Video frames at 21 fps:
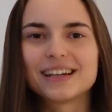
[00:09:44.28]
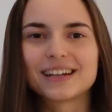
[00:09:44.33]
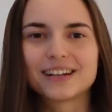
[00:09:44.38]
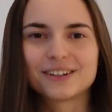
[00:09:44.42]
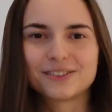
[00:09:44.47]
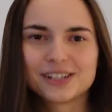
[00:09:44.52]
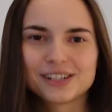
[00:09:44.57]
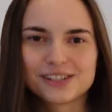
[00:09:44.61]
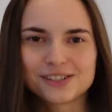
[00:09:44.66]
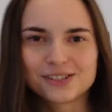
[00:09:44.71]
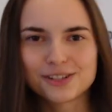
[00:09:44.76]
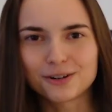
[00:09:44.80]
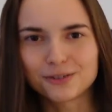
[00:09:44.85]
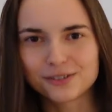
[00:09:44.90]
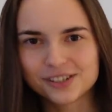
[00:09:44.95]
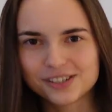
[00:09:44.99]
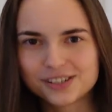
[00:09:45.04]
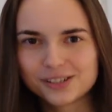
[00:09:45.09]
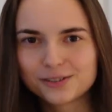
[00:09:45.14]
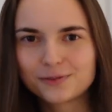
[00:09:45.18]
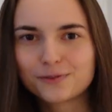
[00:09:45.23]
The career
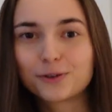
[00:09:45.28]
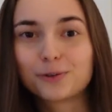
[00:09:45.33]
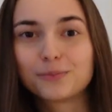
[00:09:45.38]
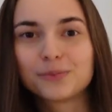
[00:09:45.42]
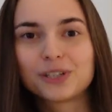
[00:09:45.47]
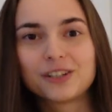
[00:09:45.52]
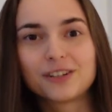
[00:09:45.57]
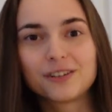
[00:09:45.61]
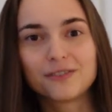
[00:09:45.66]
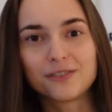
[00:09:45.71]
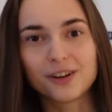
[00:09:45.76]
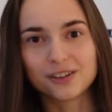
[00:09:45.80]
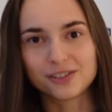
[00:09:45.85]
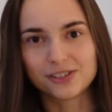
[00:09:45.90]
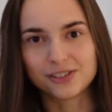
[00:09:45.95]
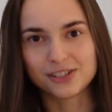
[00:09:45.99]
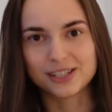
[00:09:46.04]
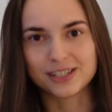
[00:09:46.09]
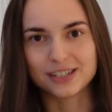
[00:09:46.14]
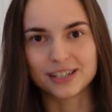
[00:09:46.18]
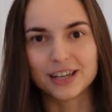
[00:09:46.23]
services from the
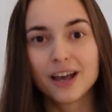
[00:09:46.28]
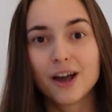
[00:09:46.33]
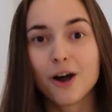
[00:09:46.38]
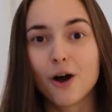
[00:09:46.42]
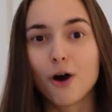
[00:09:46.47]
university